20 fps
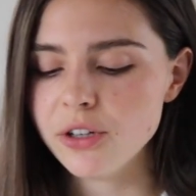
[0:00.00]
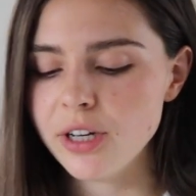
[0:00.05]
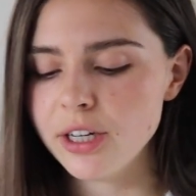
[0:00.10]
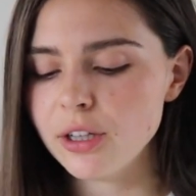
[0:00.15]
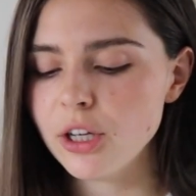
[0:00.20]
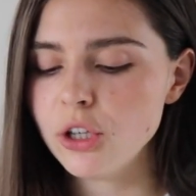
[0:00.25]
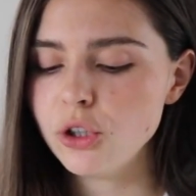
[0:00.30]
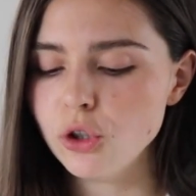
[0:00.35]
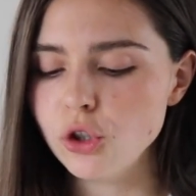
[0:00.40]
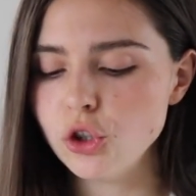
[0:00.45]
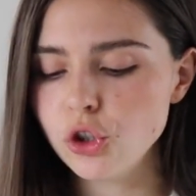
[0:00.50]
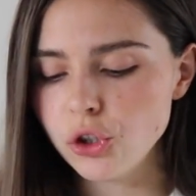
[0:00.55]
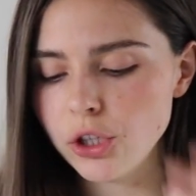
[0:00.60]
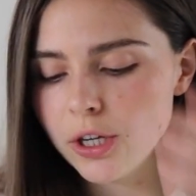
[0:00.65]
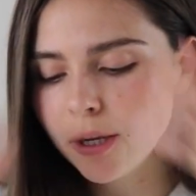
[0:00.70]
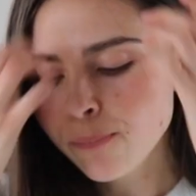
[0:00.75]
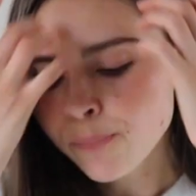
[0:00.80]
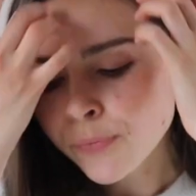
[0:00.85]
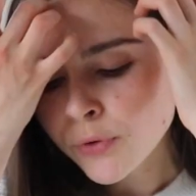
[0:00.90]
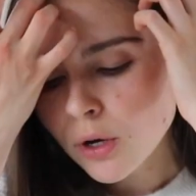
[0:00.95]
Like they
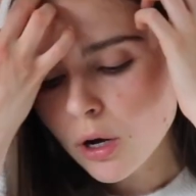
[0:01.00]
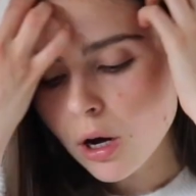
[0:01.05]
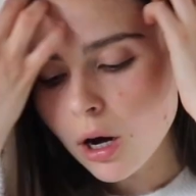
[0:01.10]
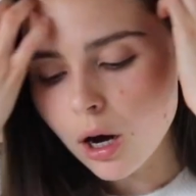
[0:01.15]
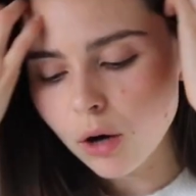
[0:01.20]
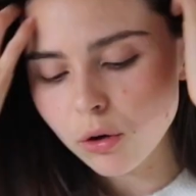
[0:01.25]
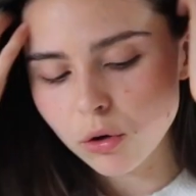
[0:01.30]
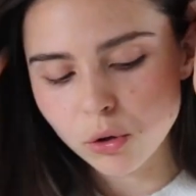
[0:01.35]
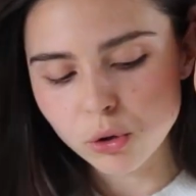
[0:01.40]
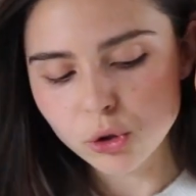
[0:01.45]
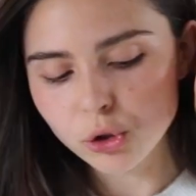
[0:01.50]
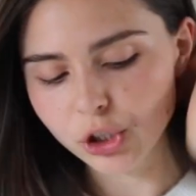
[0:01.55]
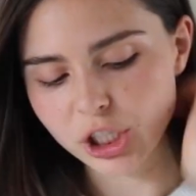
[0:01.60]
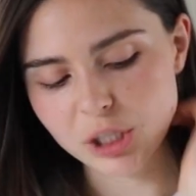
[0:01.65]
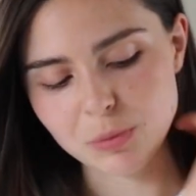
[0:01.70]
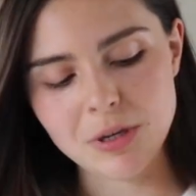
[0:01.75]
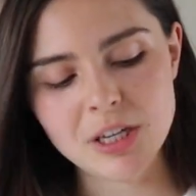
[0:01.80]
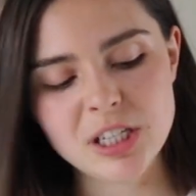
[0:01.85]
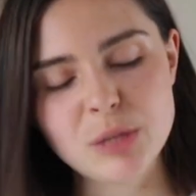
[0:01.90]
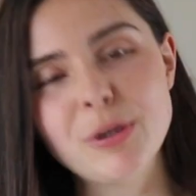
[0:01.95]
usually are all
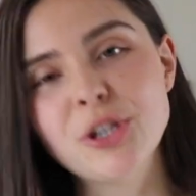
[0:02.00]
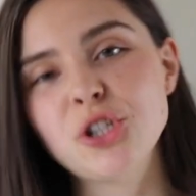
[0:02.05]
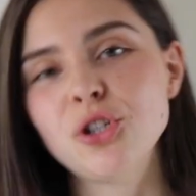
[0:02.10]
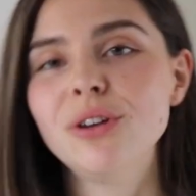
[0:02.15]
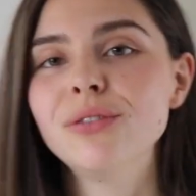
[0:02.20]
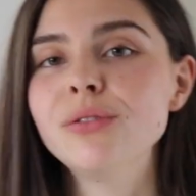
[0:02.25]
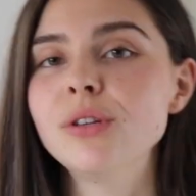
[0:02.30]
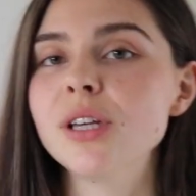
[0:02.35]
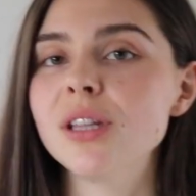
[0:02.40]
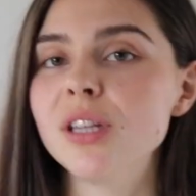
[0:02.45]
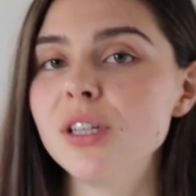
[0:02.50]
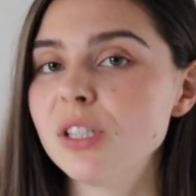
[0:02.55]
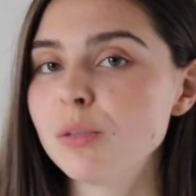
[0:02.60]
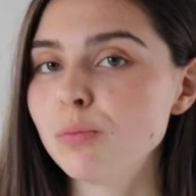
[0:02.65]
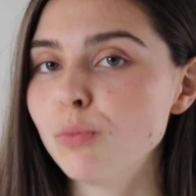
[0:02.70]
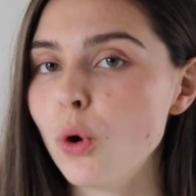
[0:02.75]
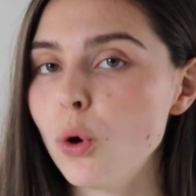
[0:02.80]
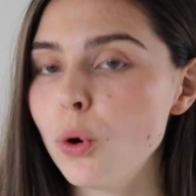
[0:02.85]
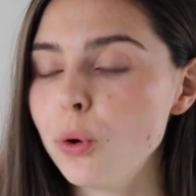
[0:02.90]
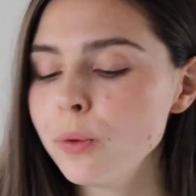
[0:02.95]
crispy, especially if they're this
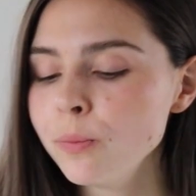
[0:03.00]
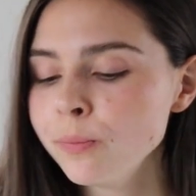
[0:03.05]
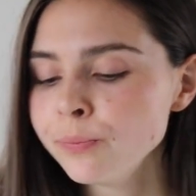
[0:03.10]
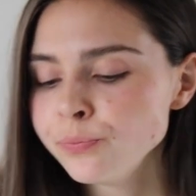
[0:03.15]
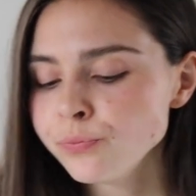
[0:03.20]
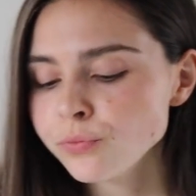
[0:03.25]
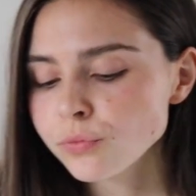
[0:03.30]
small.